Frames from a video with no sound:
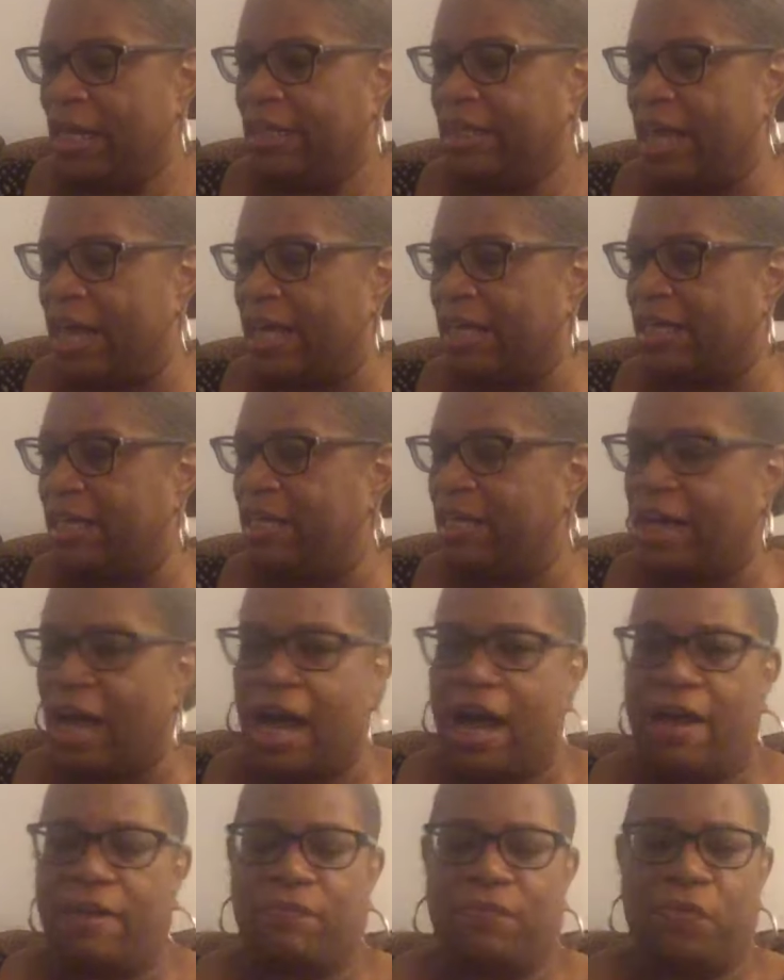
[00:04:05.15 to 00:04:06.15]
Thanking
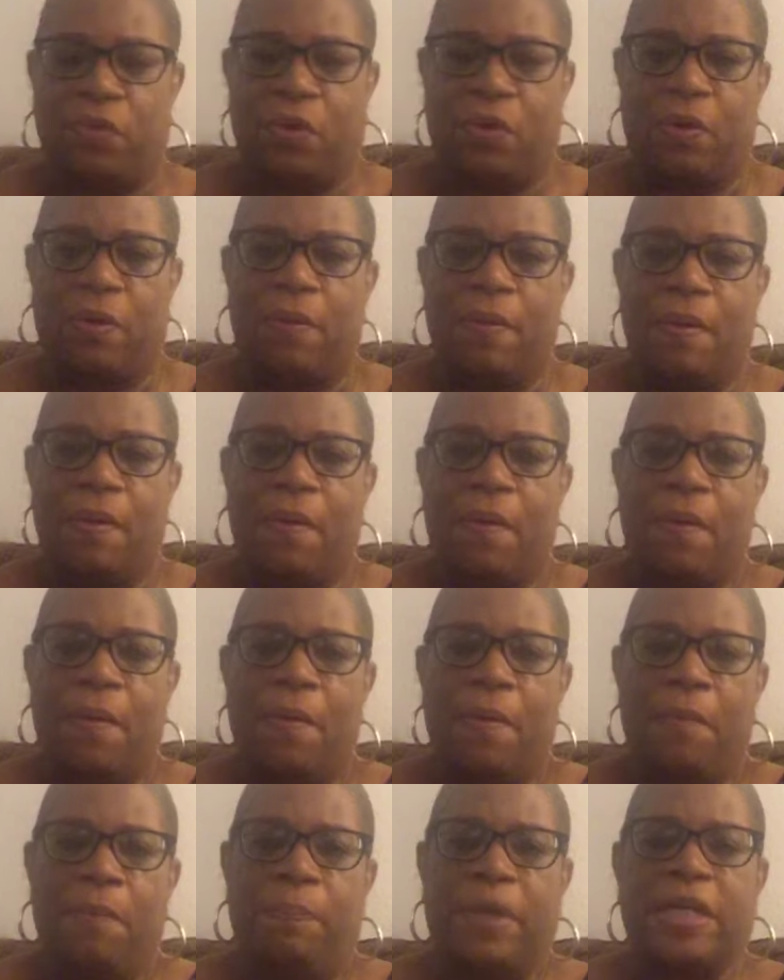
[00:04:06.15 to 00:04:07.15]
God for
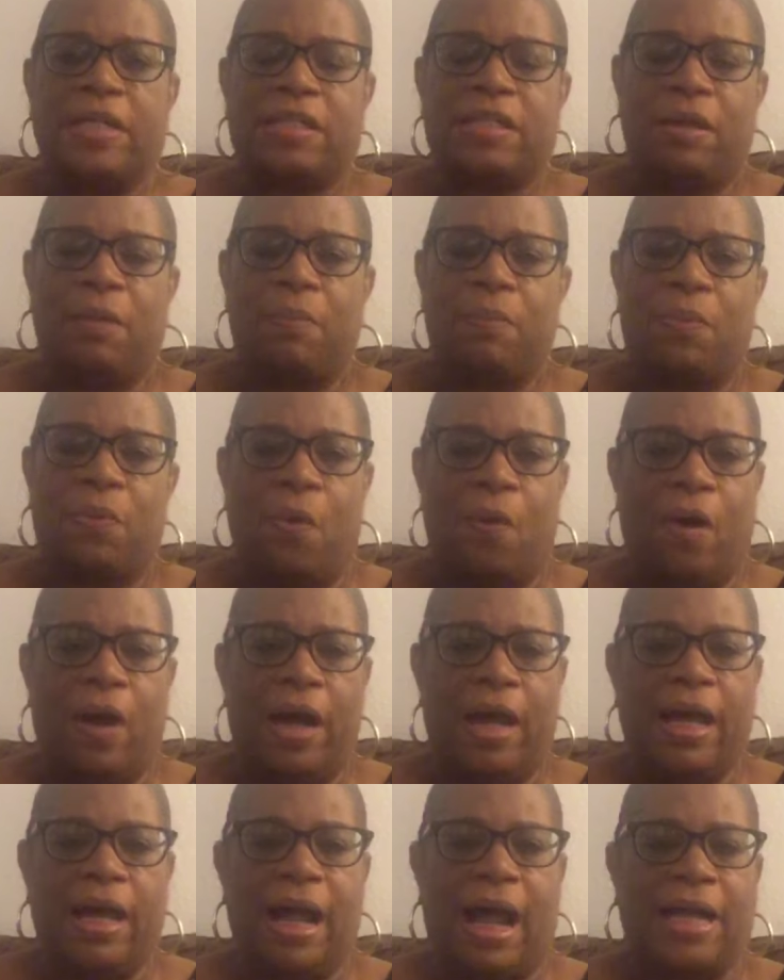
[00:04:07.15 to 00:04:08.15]
Bishop
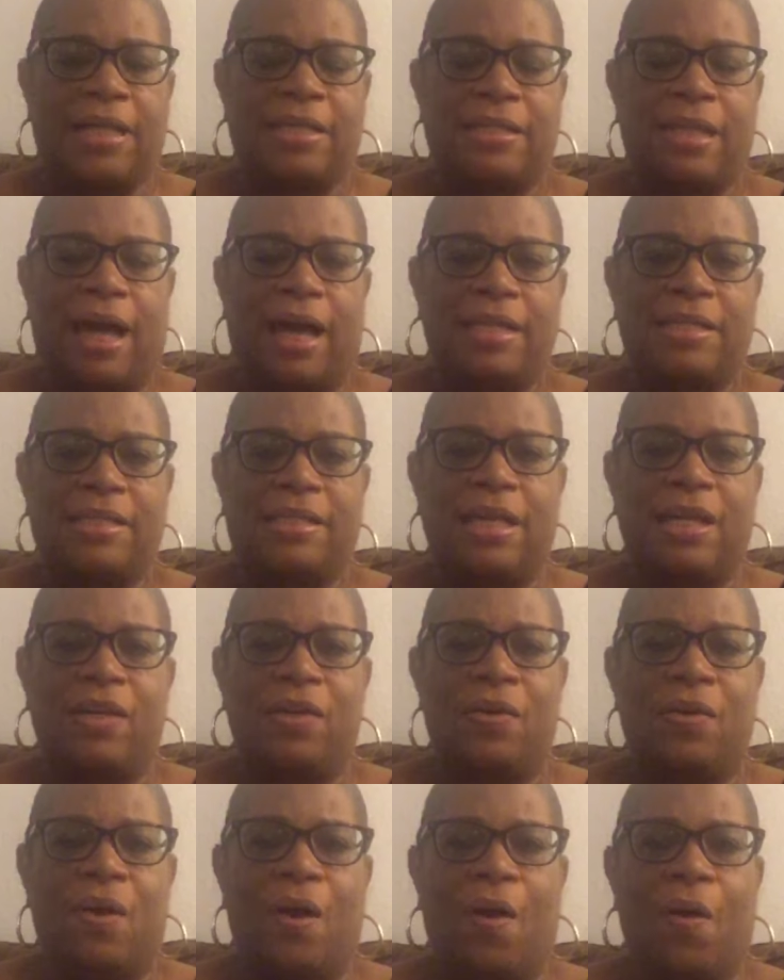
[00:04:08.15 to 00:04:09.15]
Roy. I, I see
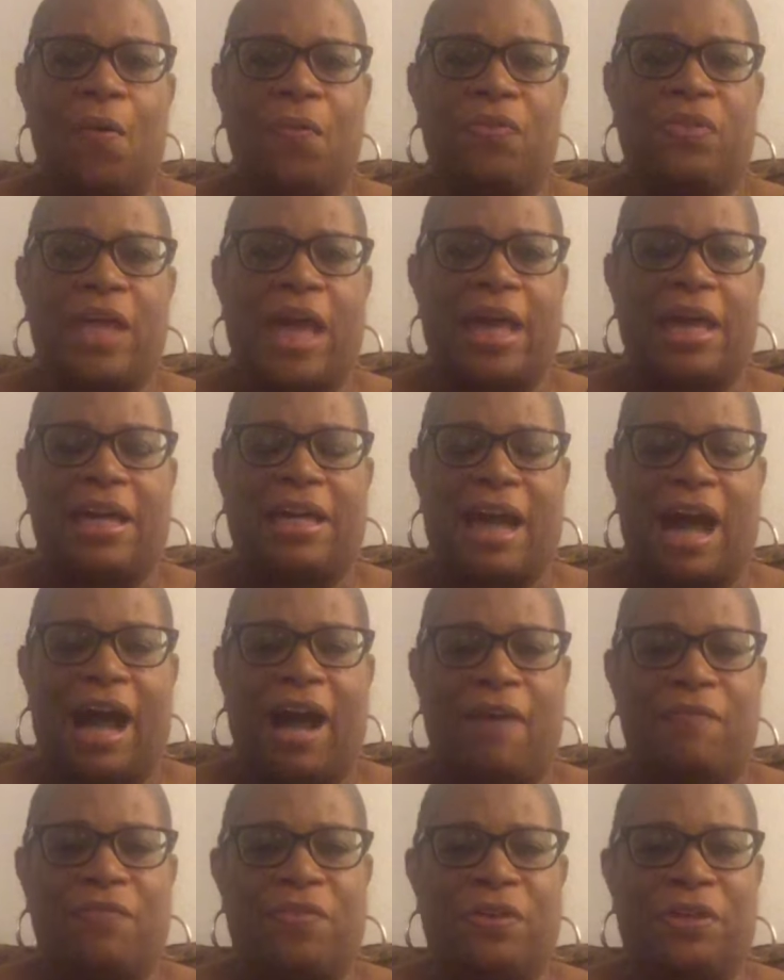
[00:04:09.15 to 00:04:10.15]
your own. Thank
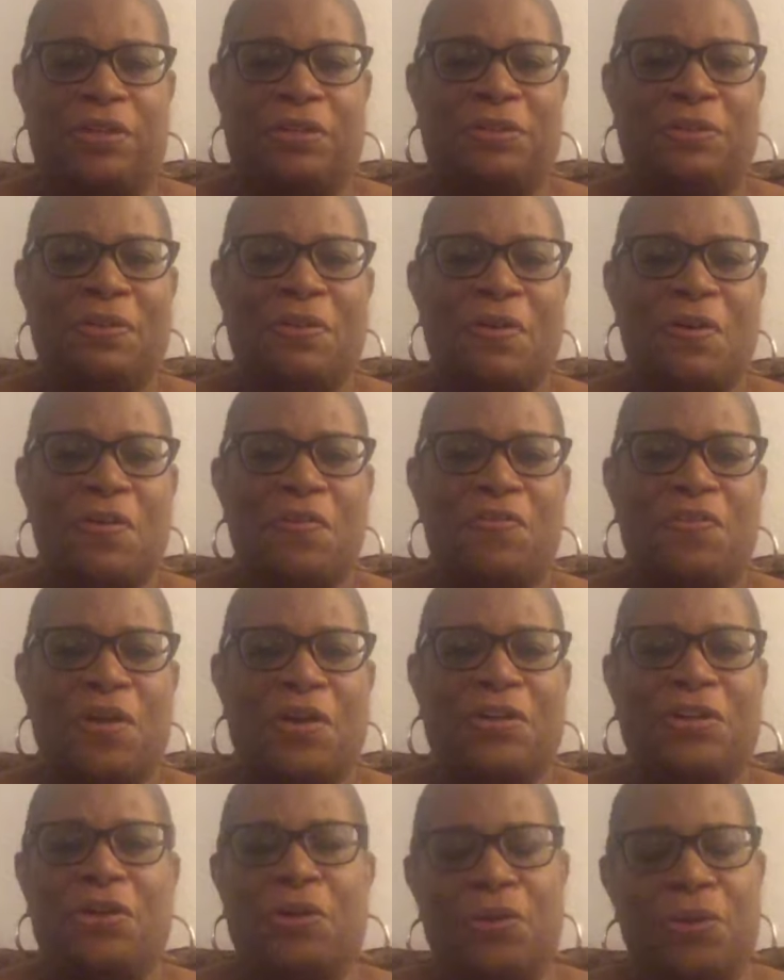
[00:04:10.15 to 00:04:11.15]
God for, for
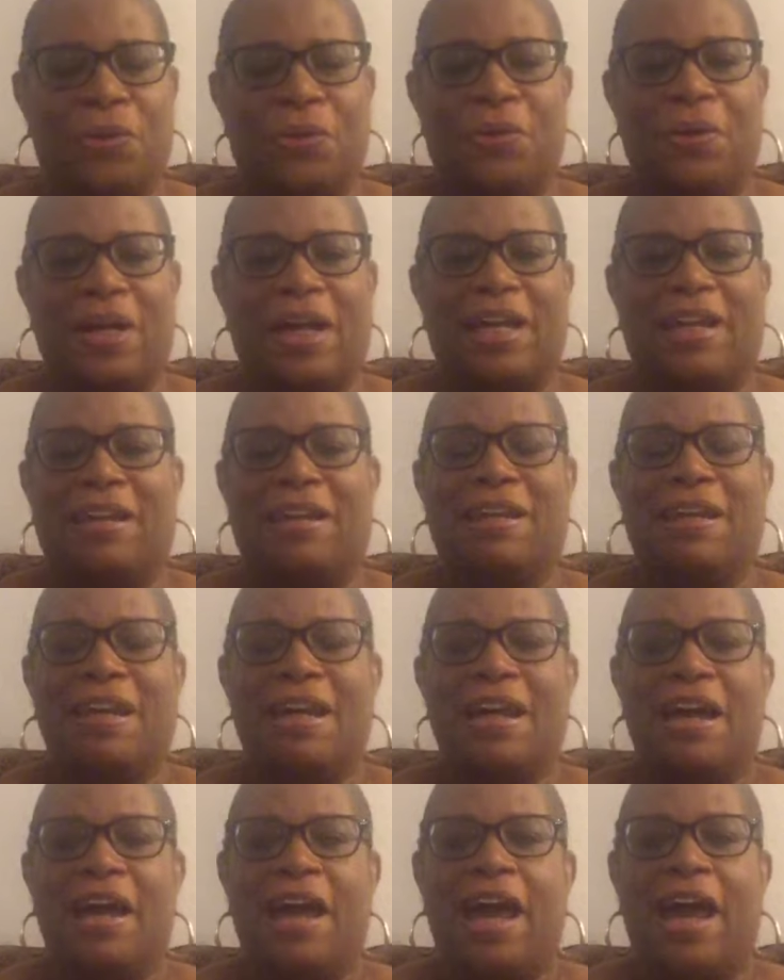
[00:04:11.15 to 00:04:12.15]
you and,
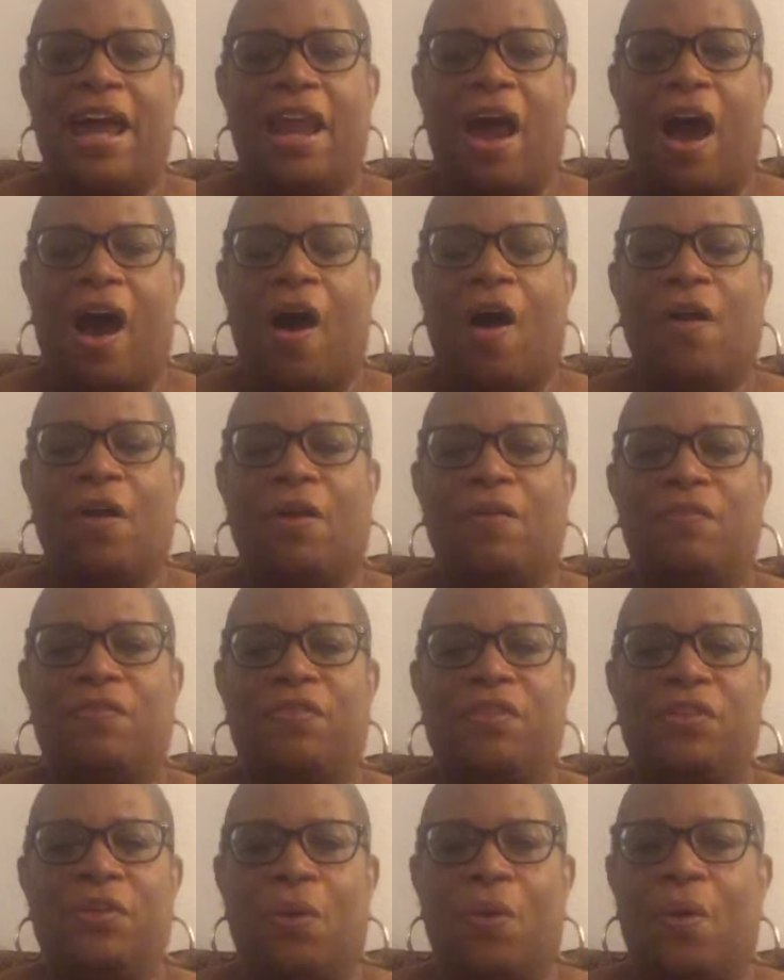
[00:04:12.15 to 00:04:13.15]
and all of
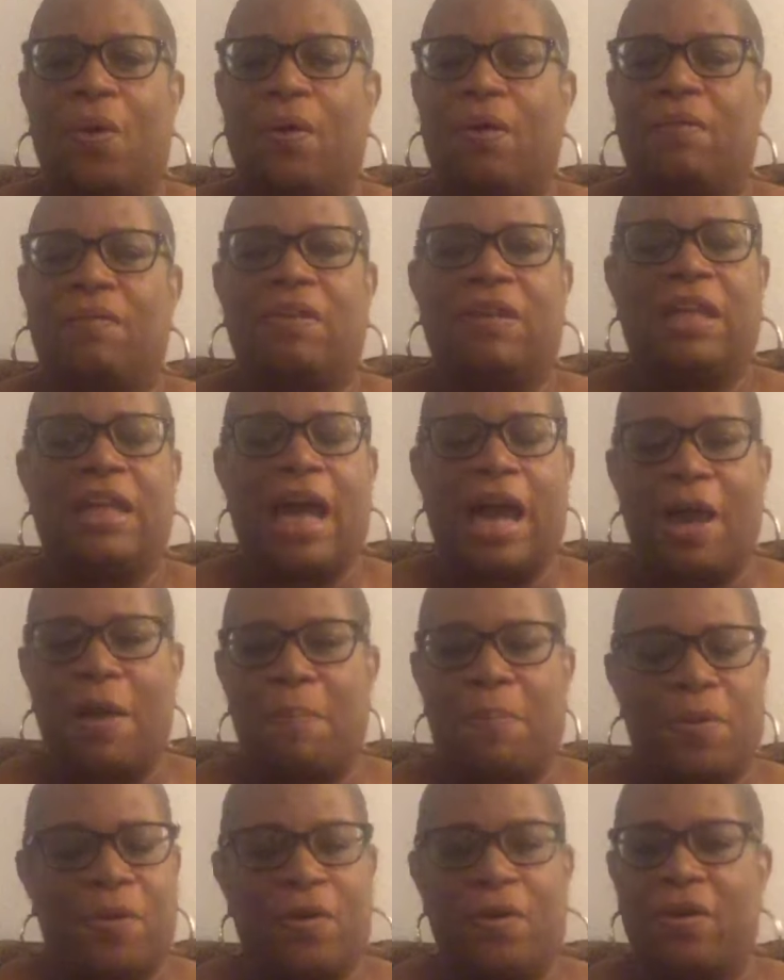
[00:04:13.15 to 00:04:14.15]
your
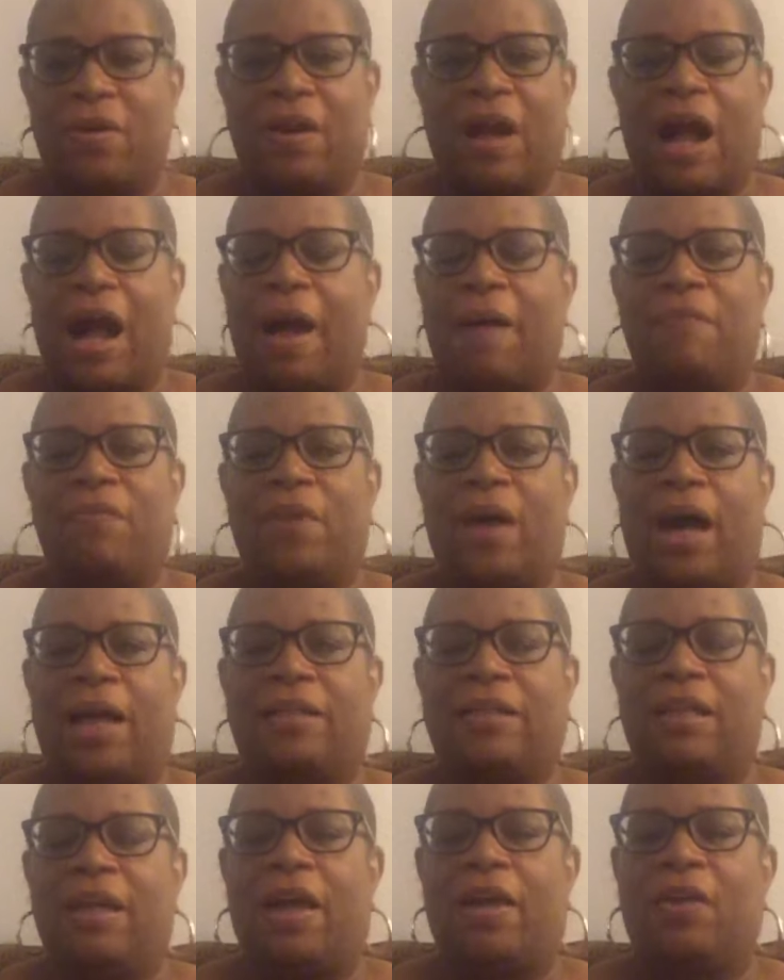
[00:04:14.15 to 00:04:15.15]
labor. I, I
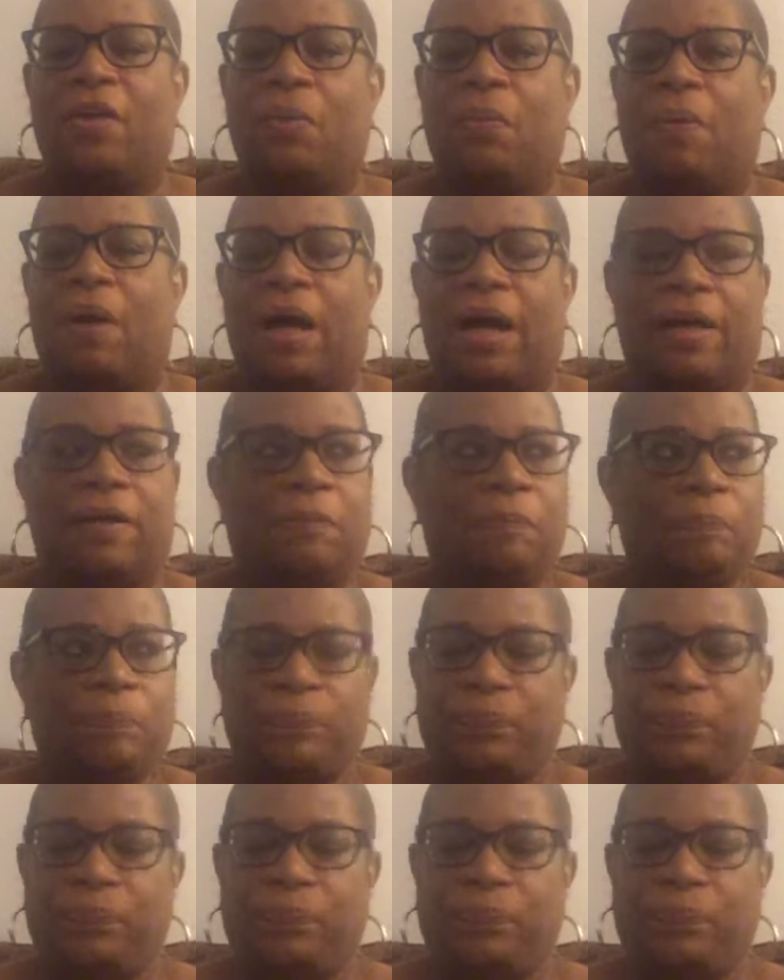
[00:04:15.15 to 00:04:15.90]
tell you what,